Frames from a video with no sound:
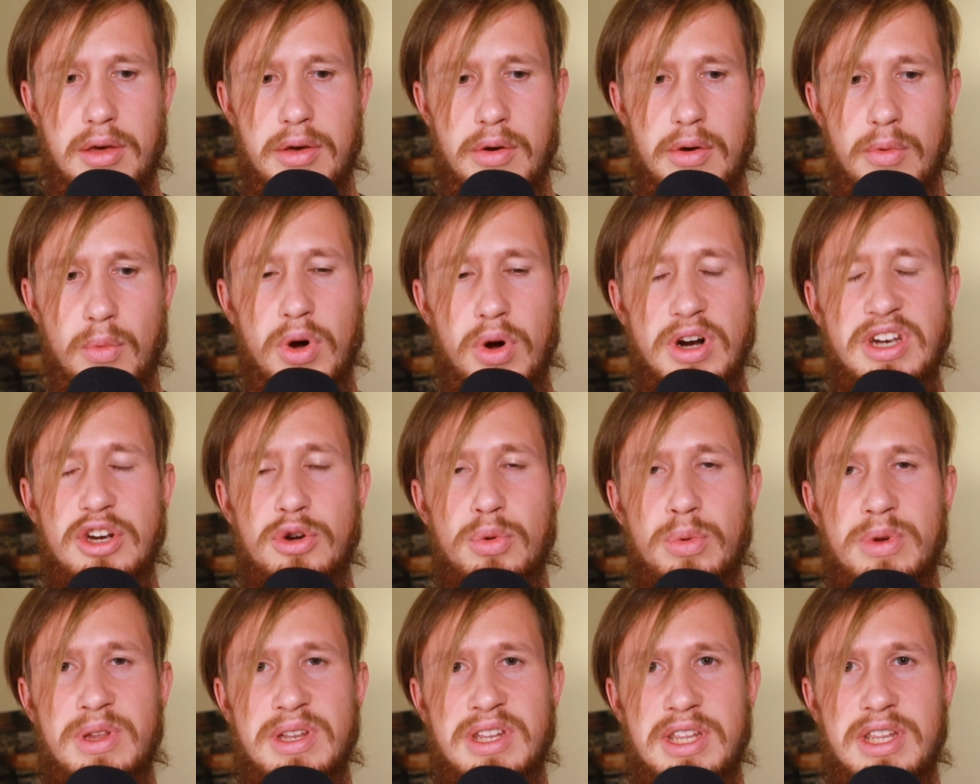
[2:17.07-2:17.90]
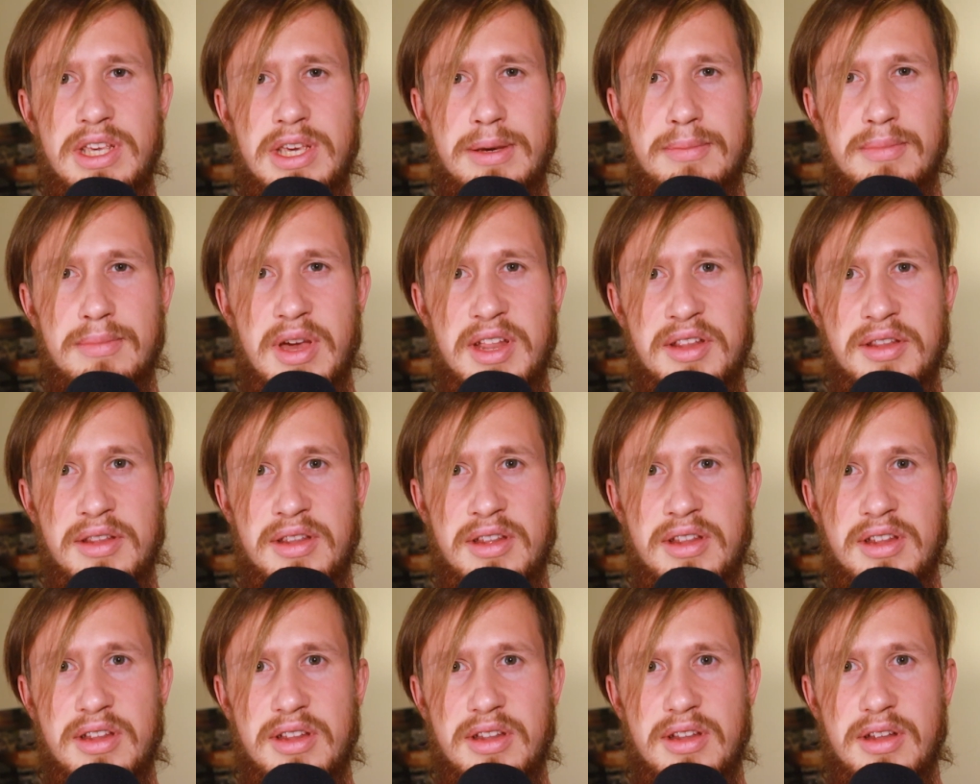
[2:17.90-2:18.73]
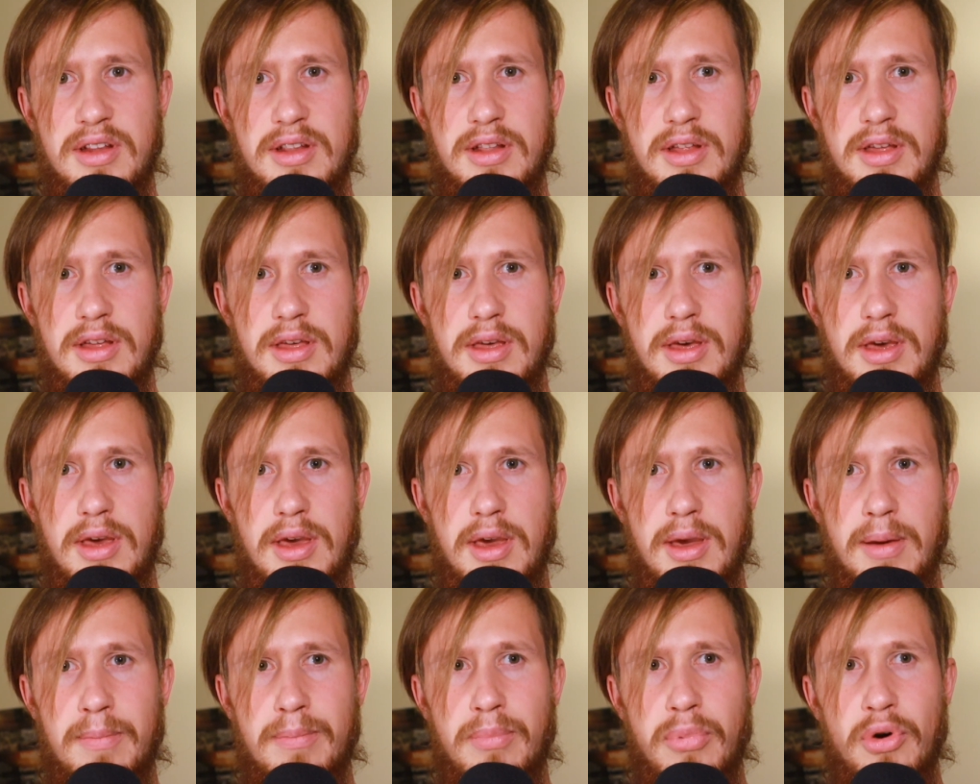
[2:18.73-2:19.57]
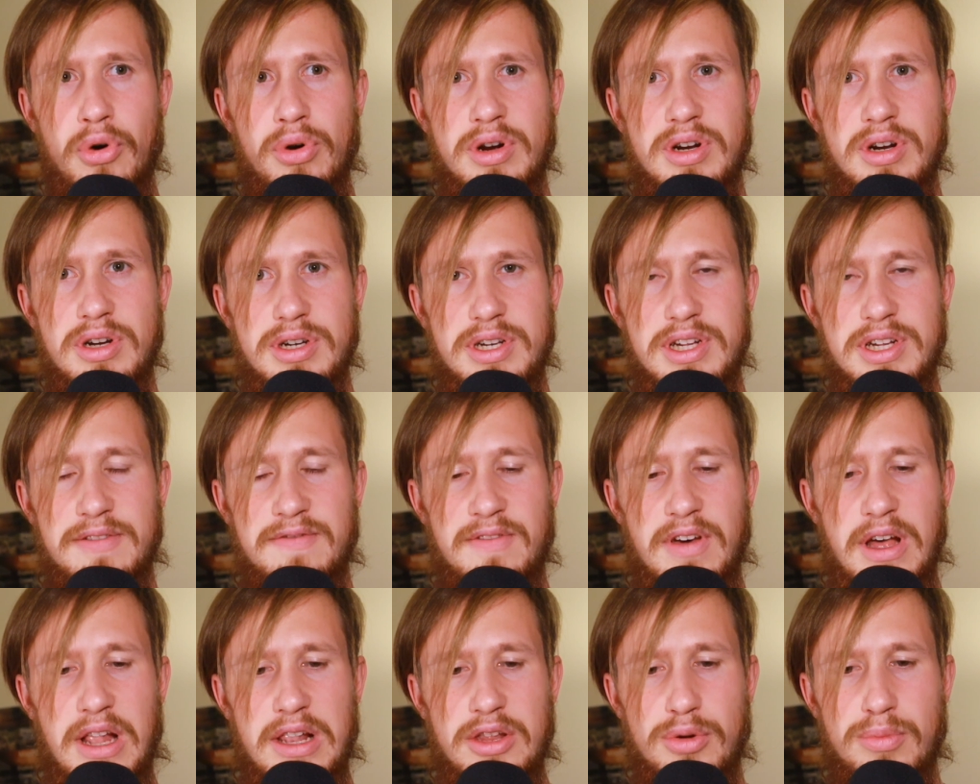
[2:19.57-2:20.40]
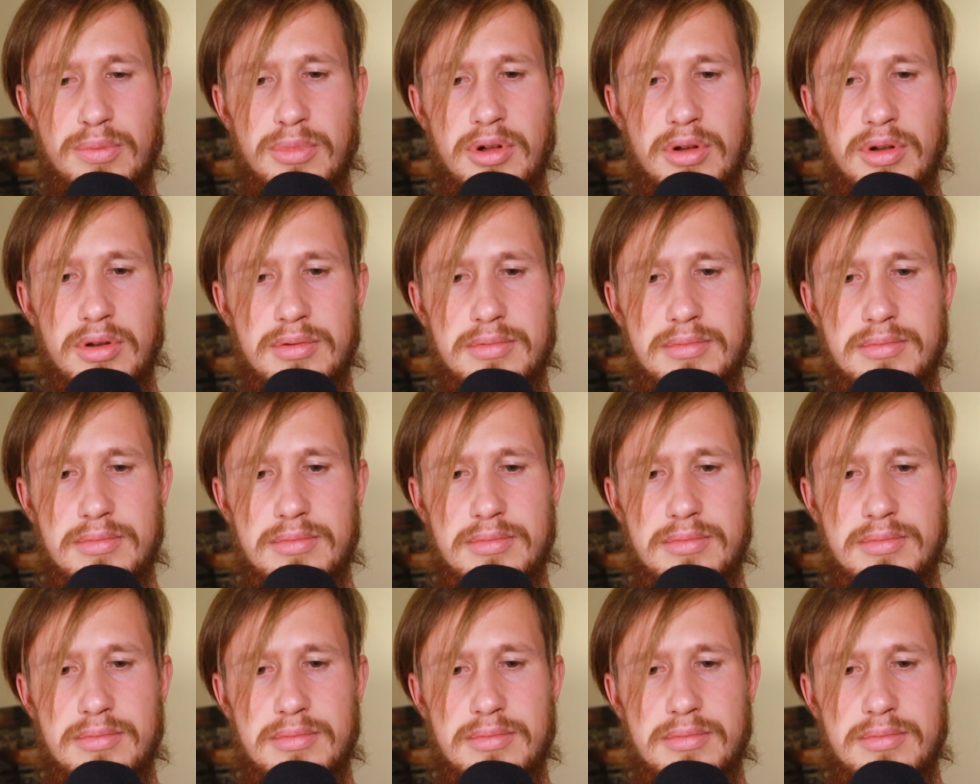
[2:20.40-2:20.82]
What do we deem as important and valuable?